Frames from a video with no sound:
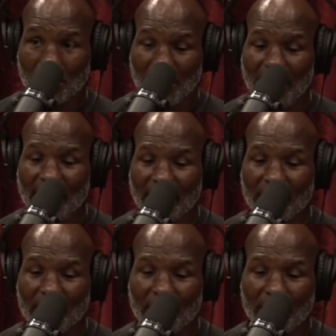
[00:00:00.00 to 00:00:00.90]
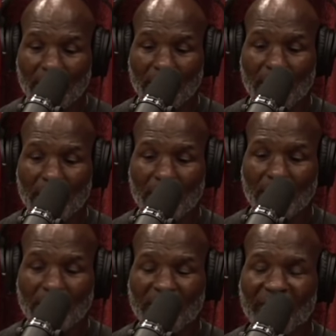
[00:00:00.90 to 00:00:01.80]
Then
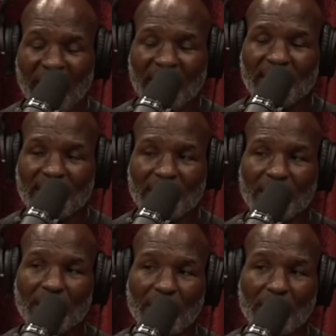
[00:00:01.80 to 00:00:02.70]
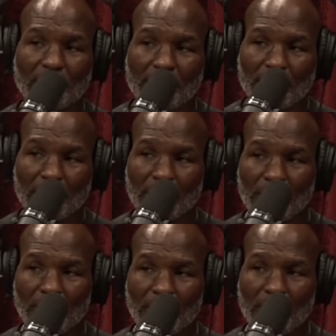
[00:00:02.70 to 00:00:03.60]
the advantage is to them,
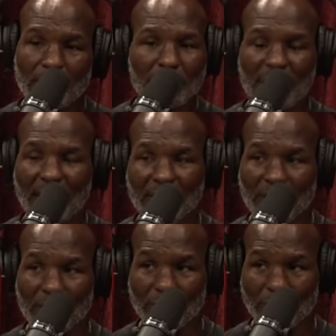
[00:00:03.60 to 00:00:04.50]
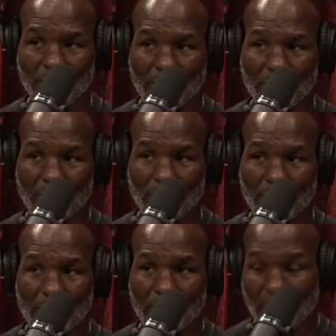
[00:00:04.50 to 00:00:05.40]
not to you.
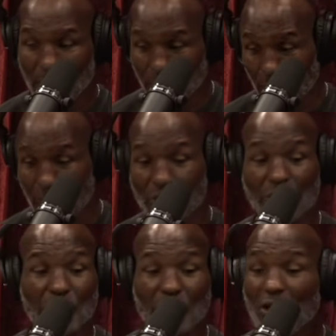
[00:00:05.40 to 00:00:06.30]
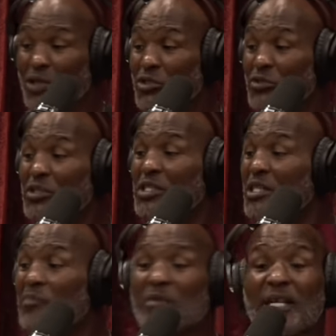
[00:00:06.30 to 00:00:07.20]
But once you start doing
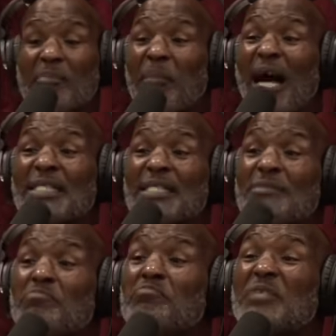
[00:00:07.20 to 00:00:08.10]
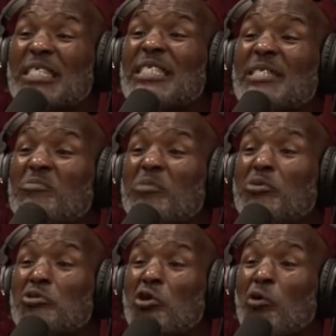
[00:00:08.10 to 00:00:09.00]
something that boxing business
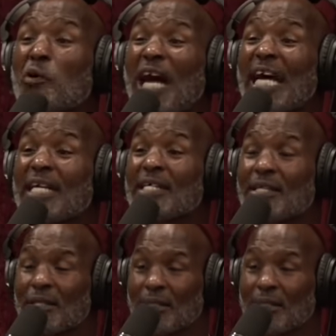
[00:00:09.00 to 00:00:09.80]
people don't like,